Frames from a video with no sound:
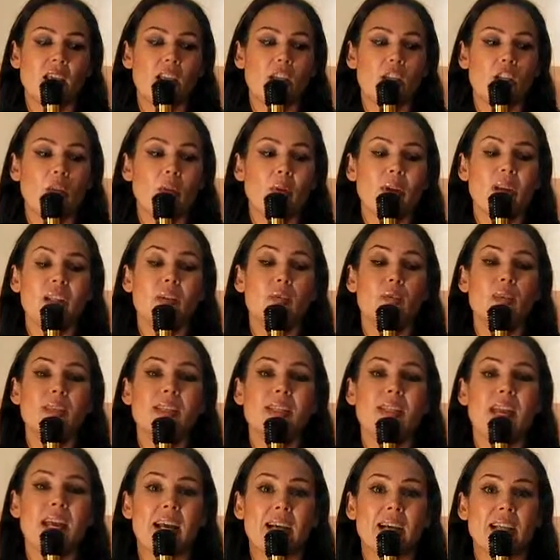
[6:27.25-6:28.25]
You know, it was
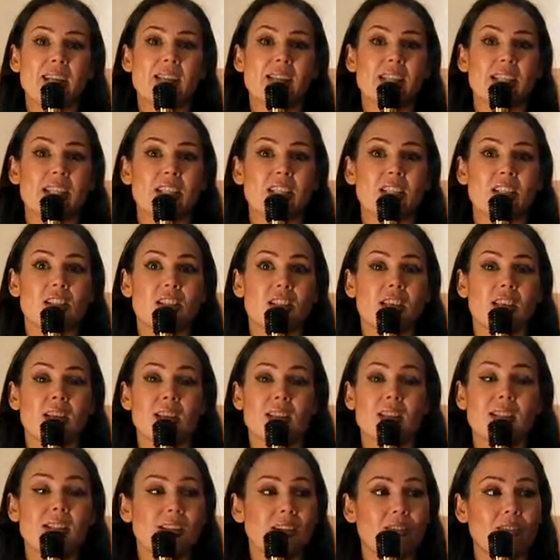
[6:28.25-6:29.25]
an accident. They
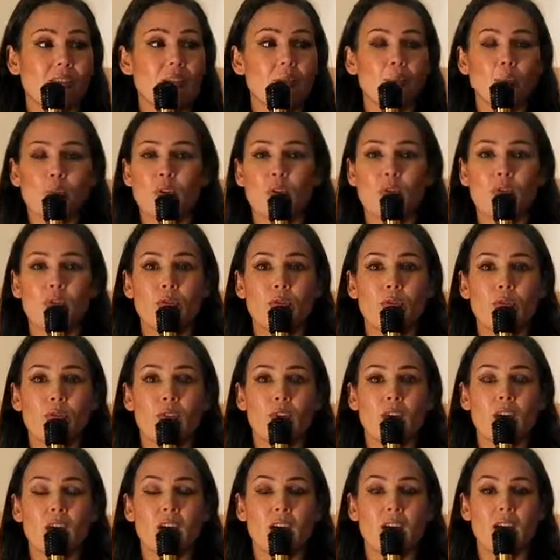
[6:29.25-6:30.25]
had 70 proof
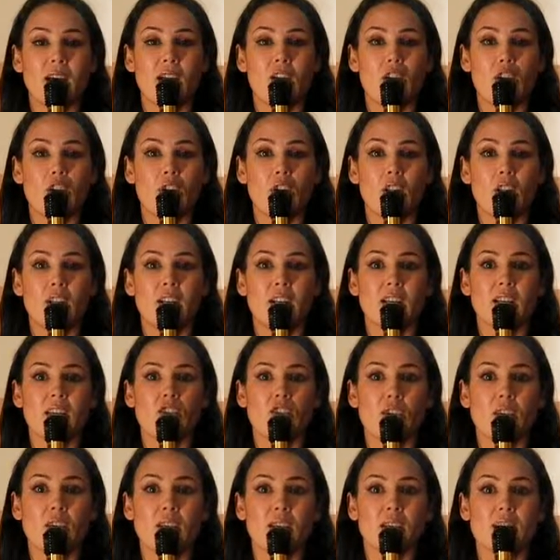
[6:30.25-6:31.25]
alcohol, and I
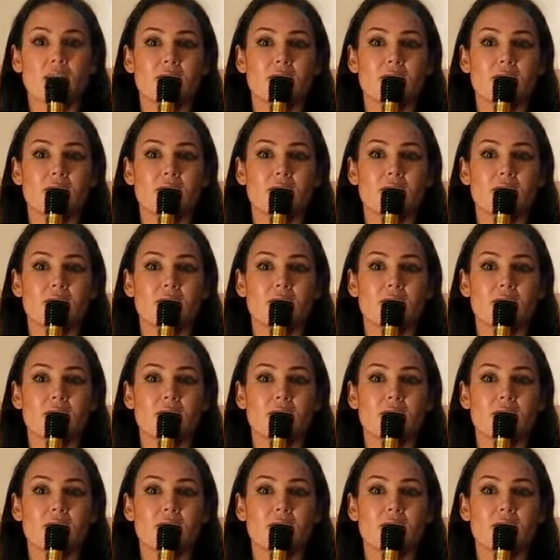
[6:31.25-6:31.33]
drank